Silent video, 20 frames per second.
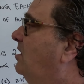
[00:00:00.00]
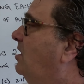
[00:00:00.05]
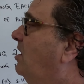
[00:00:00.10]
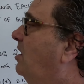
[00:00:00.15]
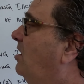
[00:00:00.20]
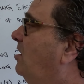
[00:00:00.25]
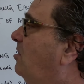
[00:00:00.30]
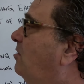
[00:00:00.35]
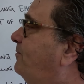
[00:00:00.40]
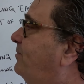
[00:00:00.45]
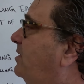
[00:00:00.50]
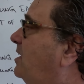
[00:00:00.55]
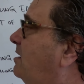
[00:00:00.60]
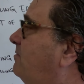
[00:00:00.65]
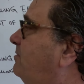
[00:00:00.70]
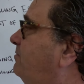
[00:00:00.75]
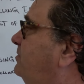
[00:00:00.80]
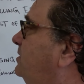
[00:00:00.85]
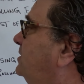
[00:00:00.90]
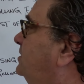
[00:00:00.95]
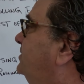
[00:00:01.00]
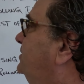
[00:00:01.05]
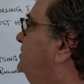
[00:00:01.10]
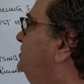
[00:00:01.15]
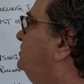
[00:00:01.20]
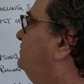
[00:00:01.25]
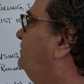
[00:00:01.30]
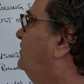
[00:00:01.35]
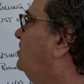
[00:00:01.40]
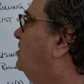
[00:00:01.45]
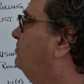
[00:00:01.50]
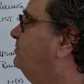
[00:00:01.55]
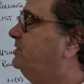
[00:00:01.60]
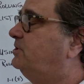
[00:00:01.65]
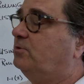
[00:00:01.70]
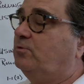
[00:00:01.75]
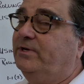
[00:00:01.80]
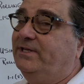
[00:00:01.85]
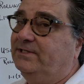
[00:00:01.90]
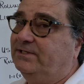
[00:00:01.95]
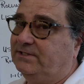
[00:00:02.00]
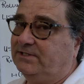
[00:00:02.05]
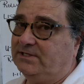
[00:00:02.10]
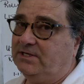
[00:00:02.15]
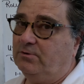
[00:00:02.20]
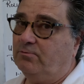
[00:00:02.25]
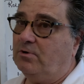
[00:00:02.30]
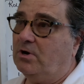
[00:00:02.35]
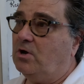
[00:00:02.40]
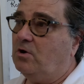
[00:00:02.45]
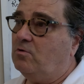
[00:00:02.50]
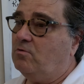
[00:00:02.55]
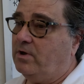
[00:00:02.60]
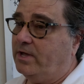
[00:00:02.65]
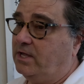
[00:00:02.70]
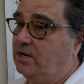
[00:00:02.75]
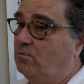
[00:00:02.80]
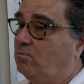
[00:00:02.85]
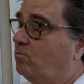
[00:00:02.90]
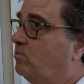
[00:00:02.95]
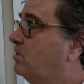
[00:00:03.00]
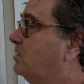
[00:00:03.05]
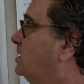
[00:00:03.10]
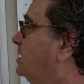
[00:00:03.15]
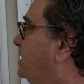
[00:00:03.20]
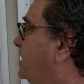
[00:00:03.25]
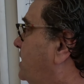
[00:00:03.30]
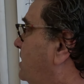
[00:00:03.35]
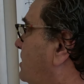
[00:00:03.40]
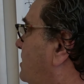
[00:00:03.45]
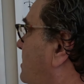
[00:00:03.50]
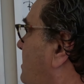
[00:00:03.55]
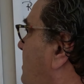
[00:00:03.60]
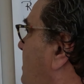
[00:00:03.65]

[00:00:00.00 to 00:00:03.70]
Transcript: all probabilities fall between 0 and 1.